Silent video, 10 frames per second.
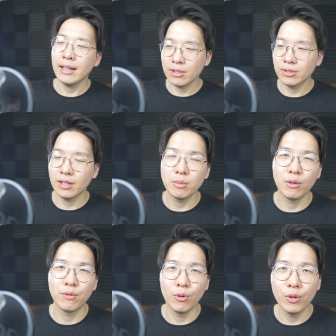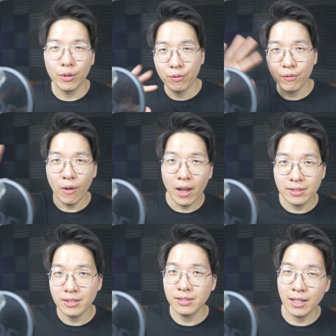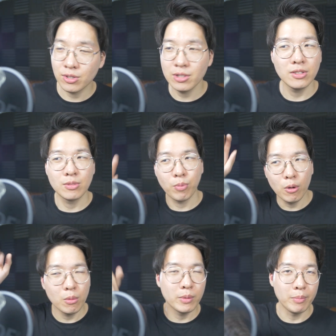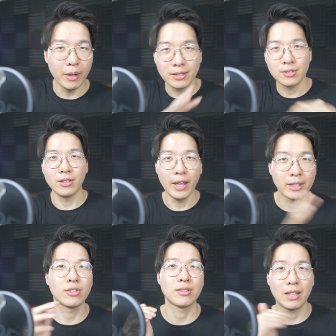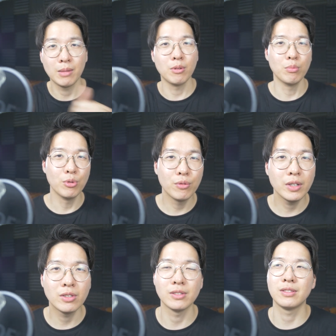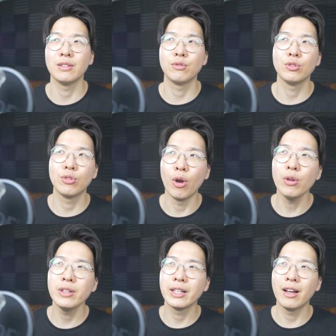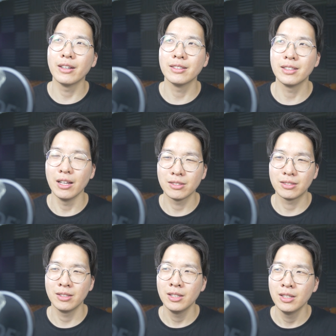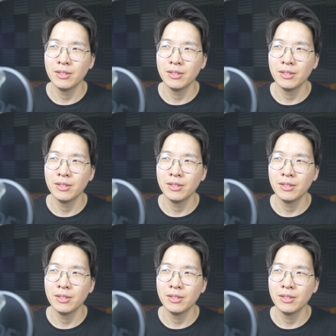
As I was saying before, the faster section is probably best to like just keep it moving, because if you don't, it It kind of sounds